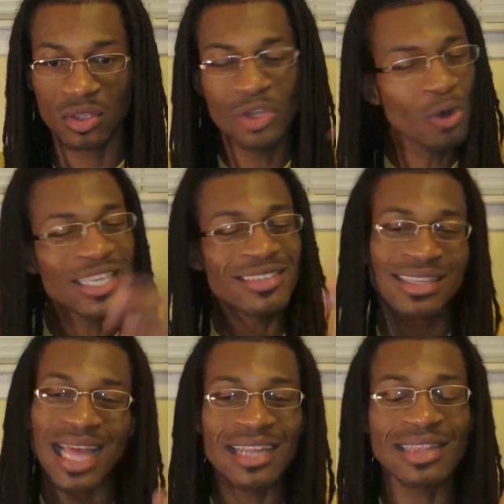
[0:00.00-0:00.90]
you know, because
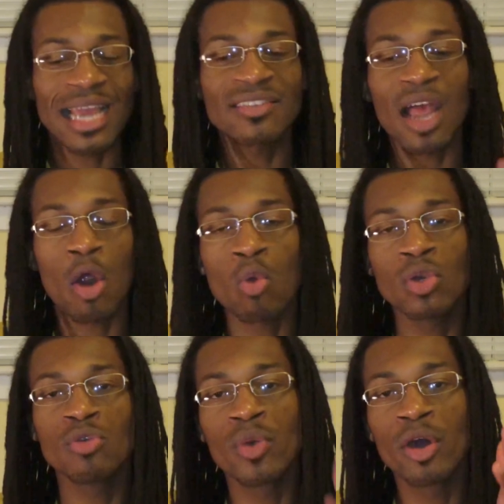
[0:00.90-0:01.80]
that's our
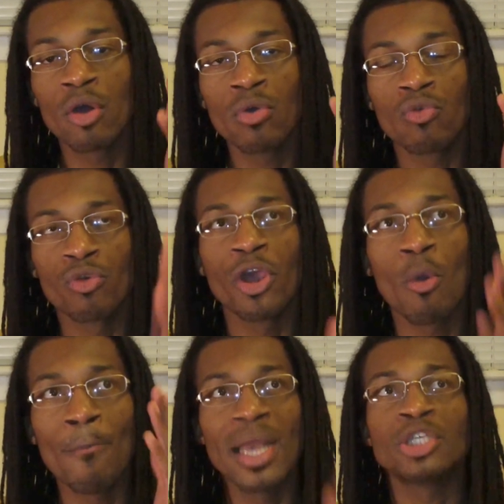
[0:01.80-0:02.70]
only
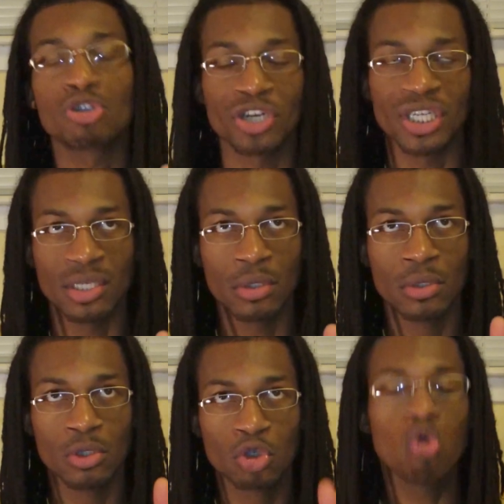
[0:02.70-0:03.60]
real measuring
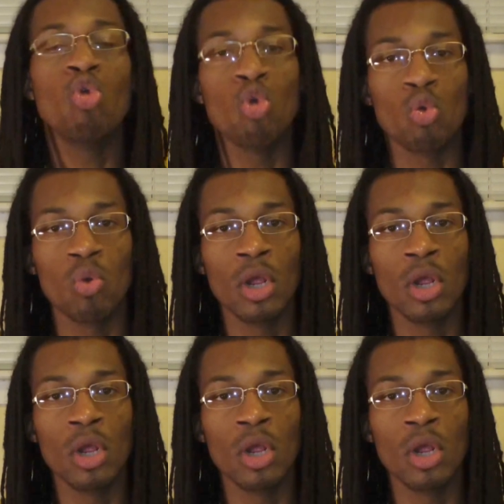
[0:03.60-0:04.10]
tool.